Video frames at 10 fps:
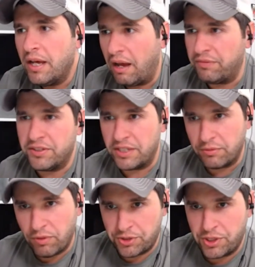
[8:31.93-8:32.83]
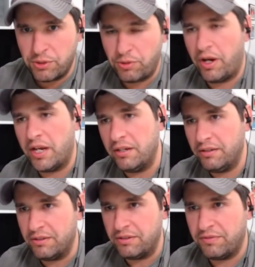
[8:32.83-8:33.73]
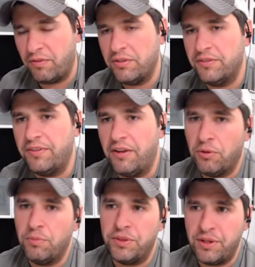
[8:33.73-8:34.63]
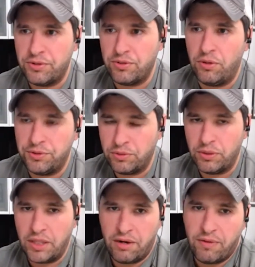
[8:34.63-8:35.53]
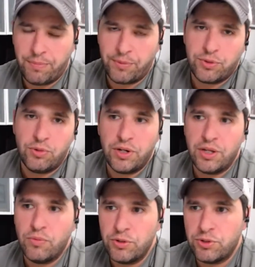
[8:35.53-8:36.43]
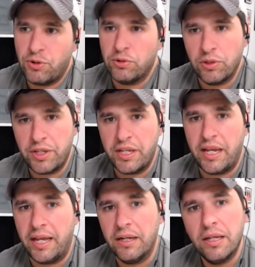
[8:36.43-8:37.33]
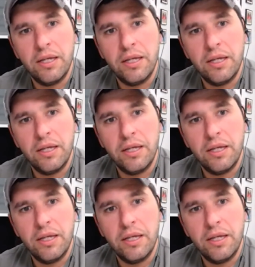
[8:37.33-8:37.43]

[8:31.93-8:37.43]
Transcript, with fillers: Obviously, Russia Ukraine is front and center, but there's also a lot of opportunity when you start looking at